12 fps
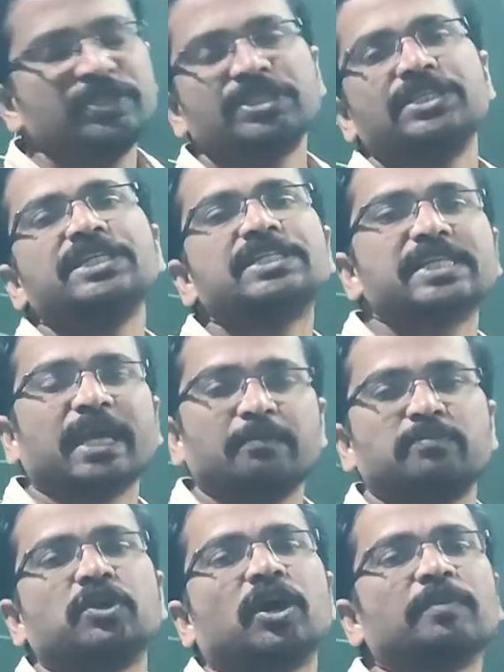which is
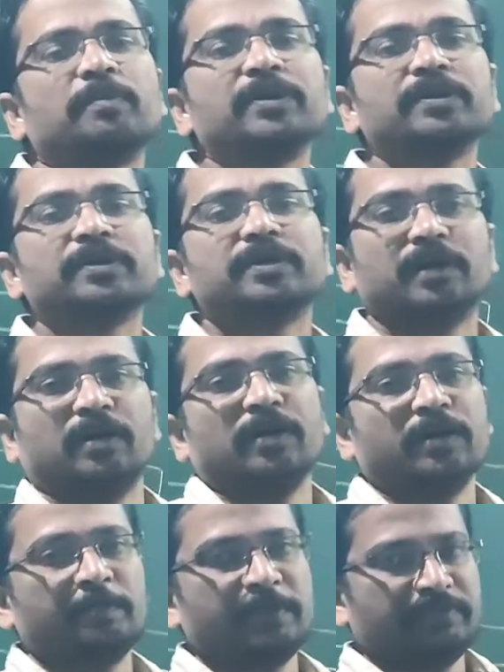absorbed
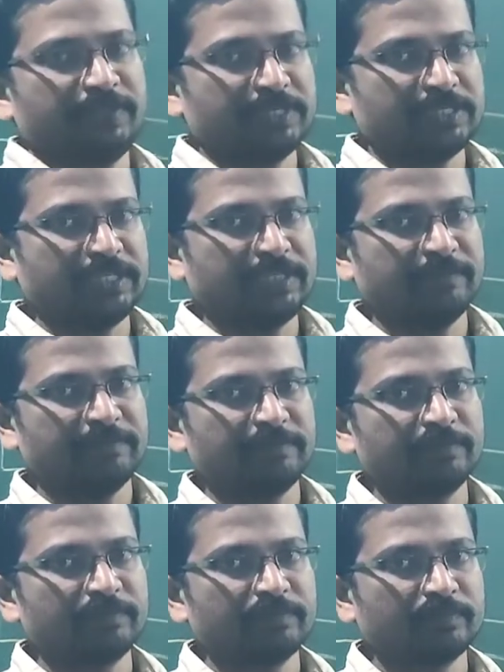previously.
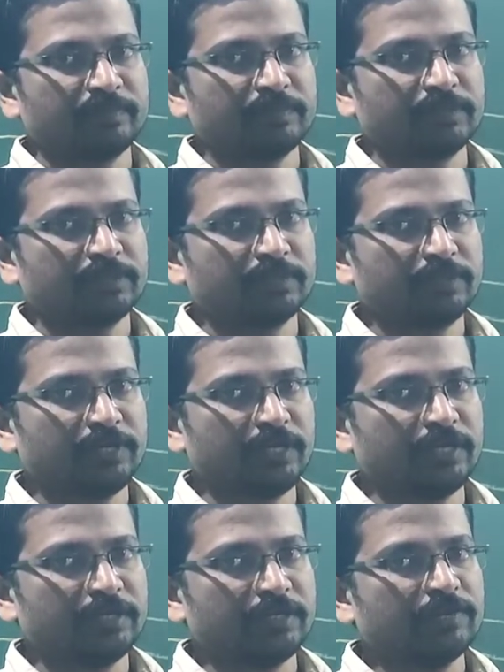
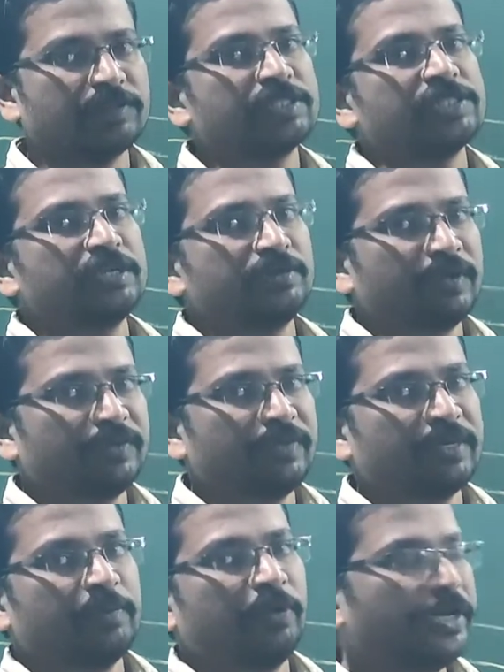Okay, which is the
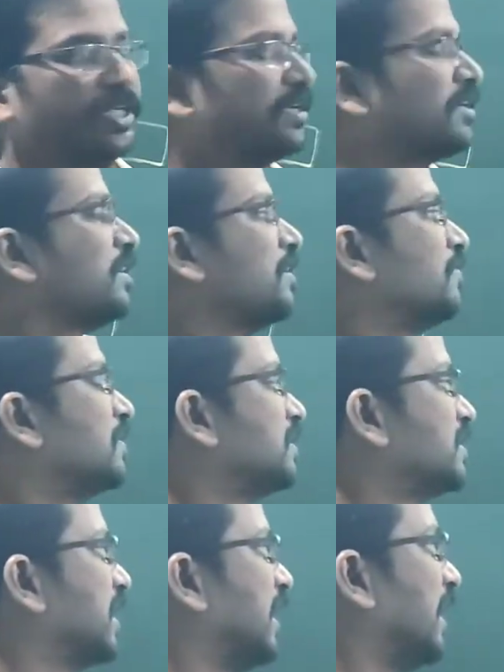perfect body
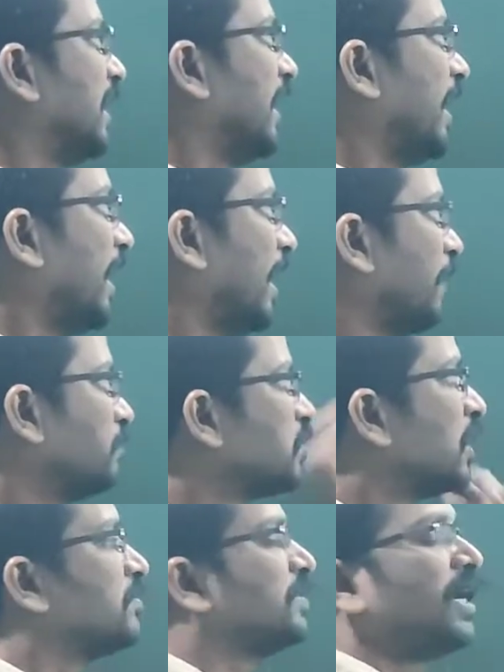which can
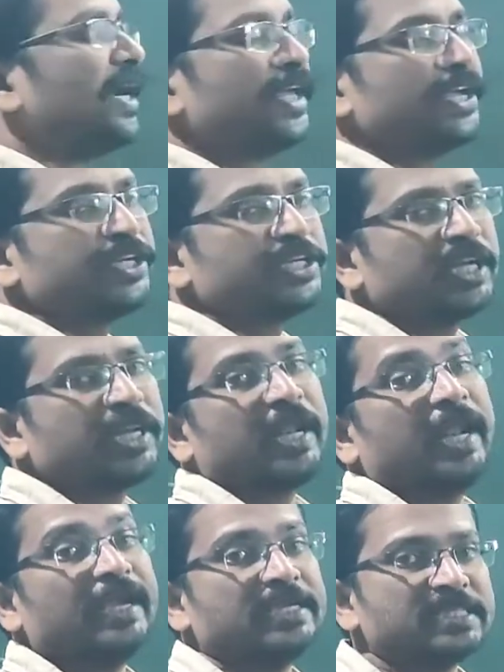absorb the
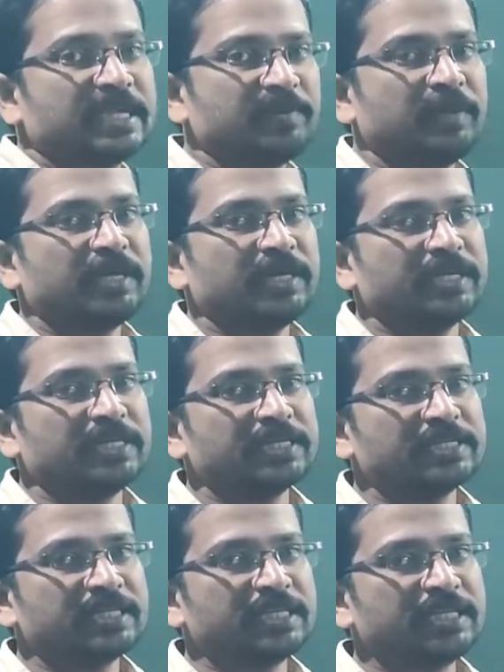radiation, and
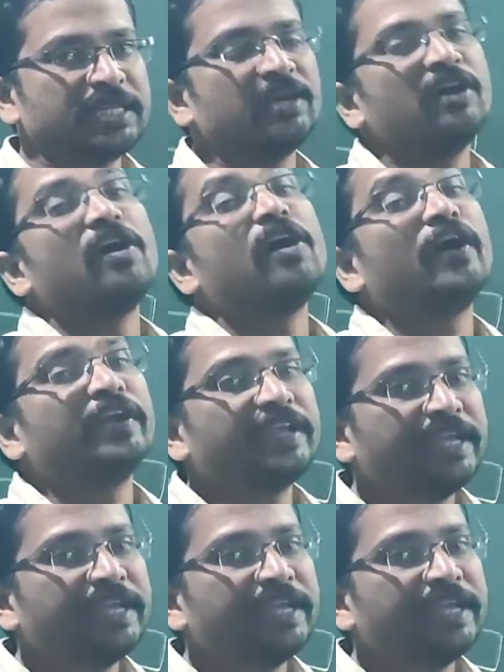simultaneously on